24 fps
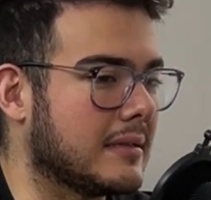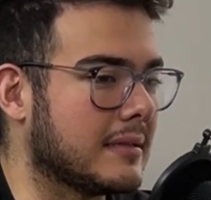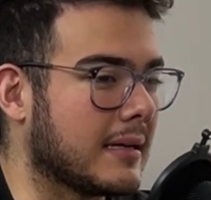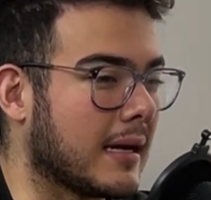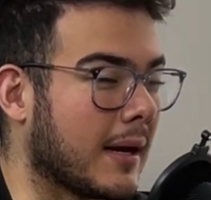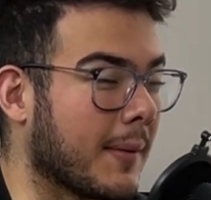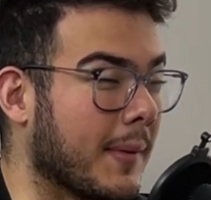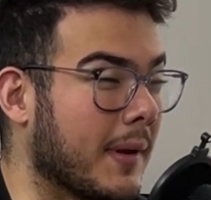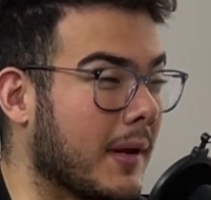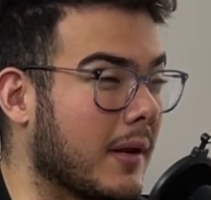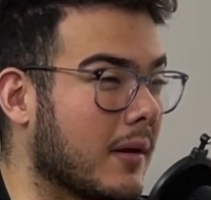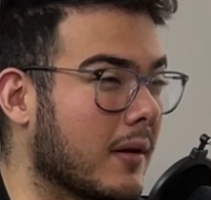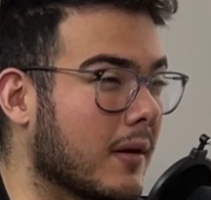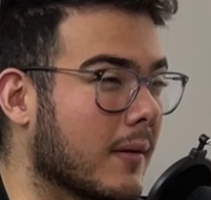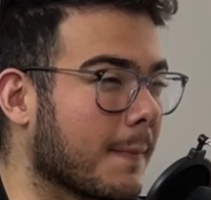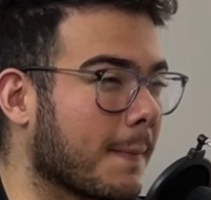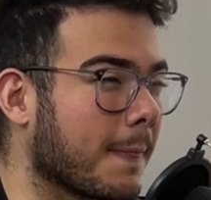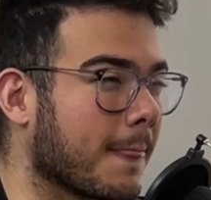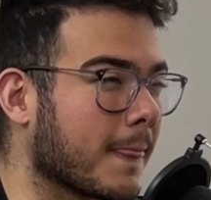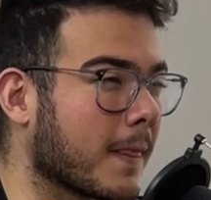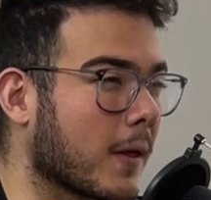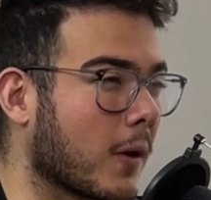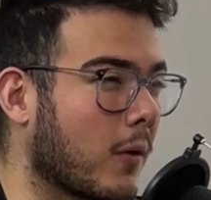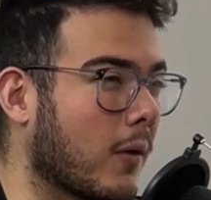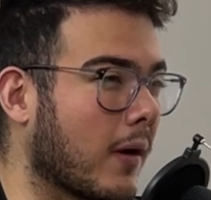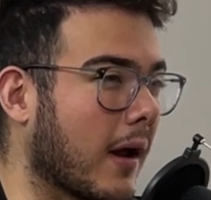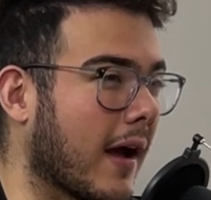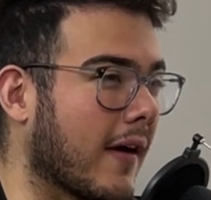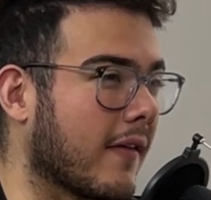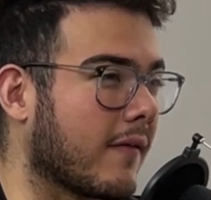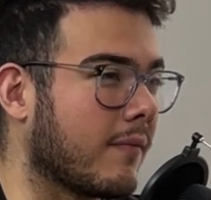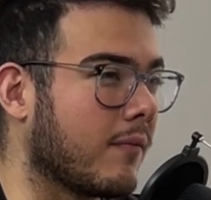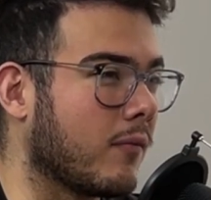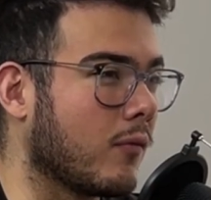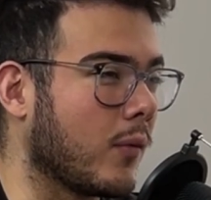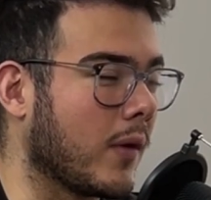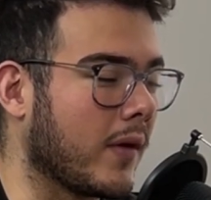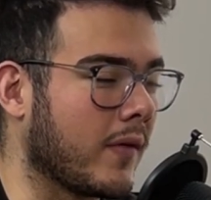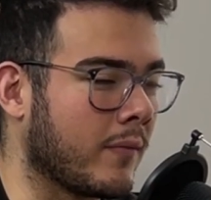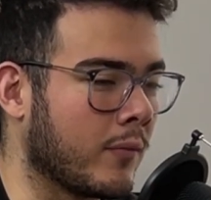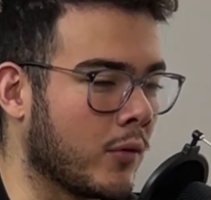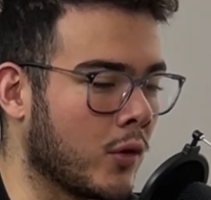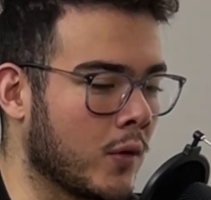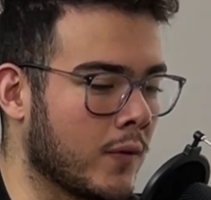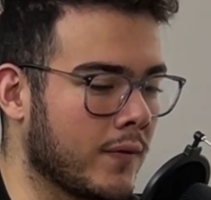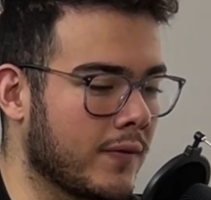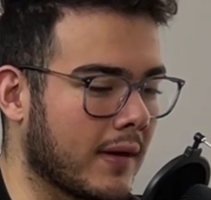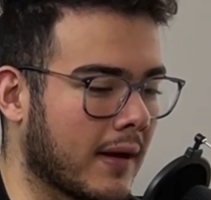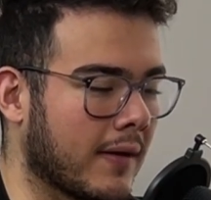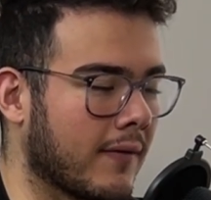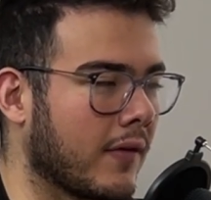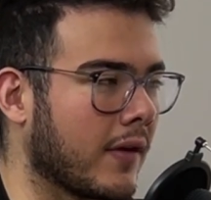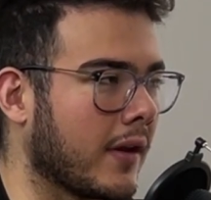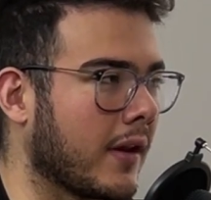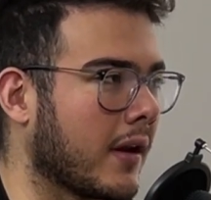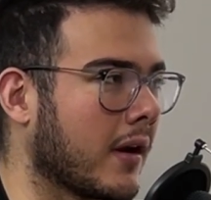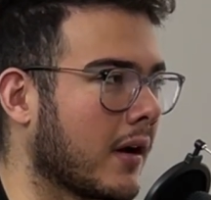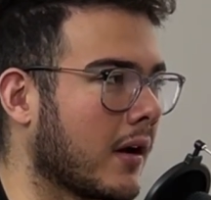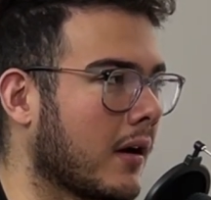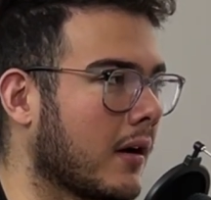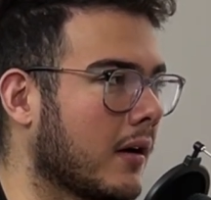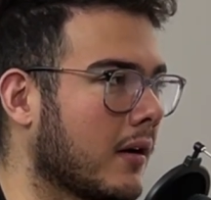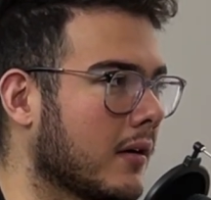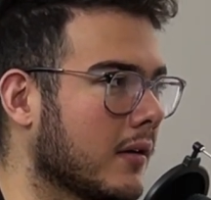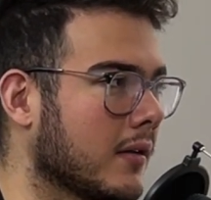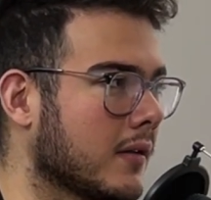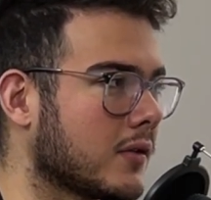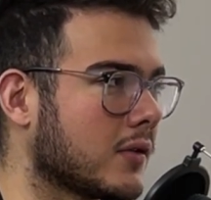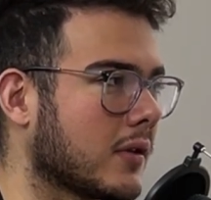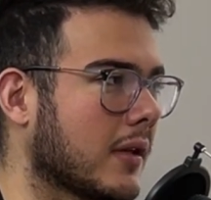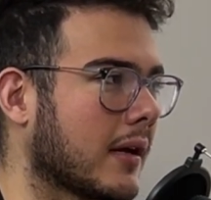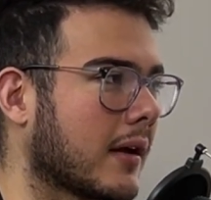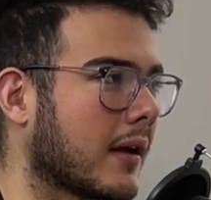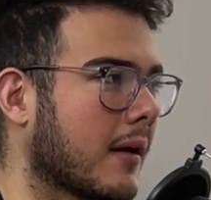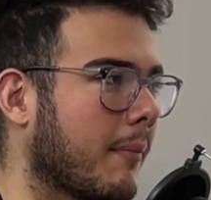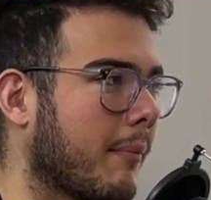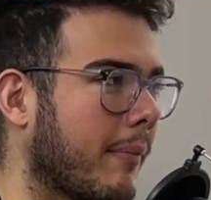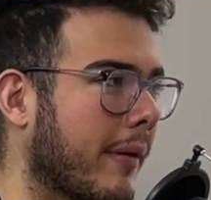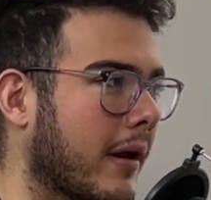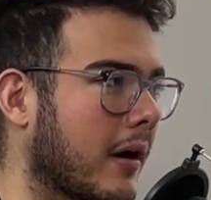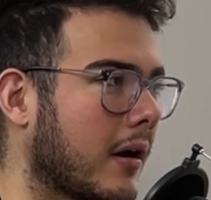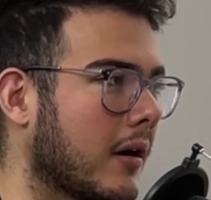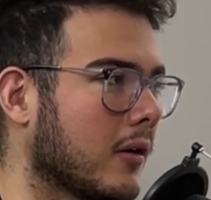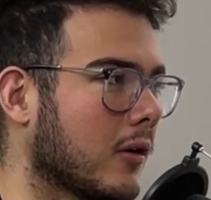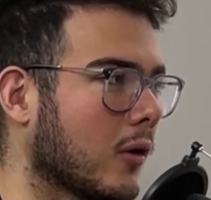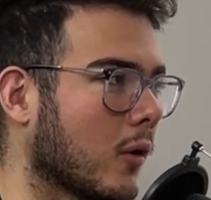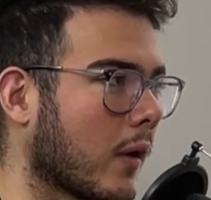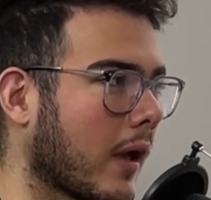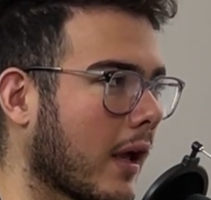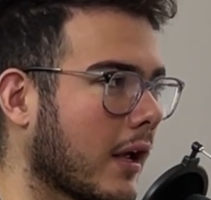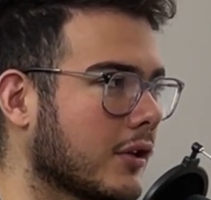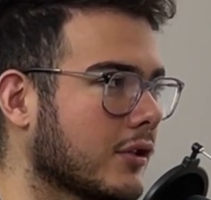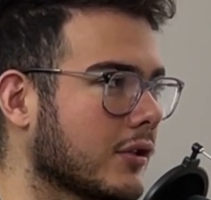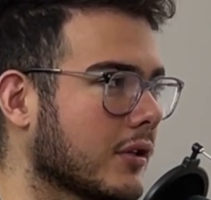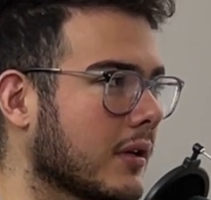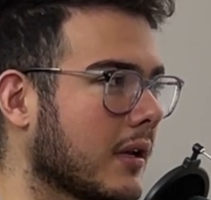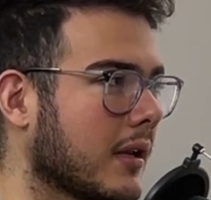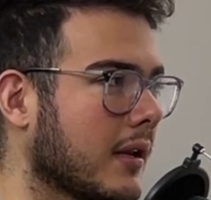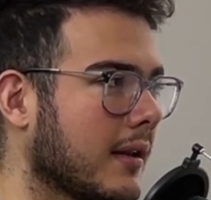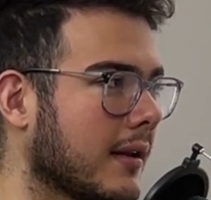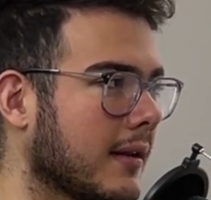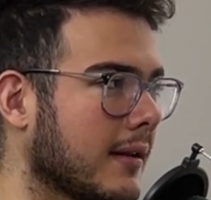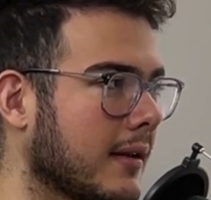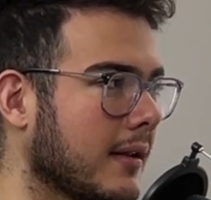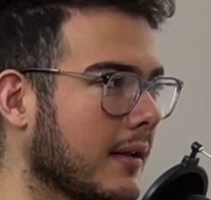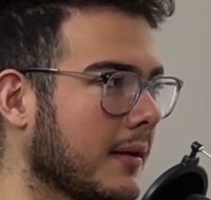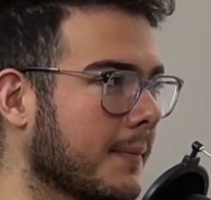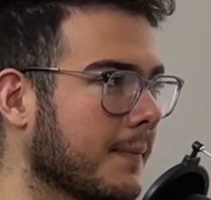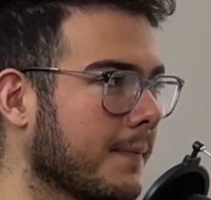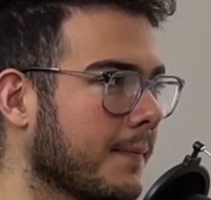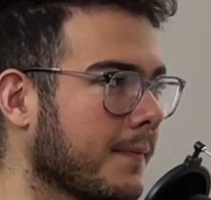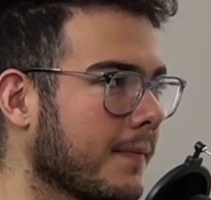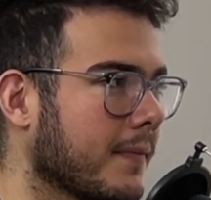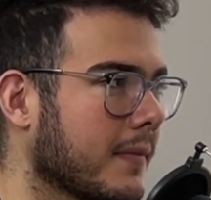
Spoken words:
I mean, we've moved every year to like a better location in Indy,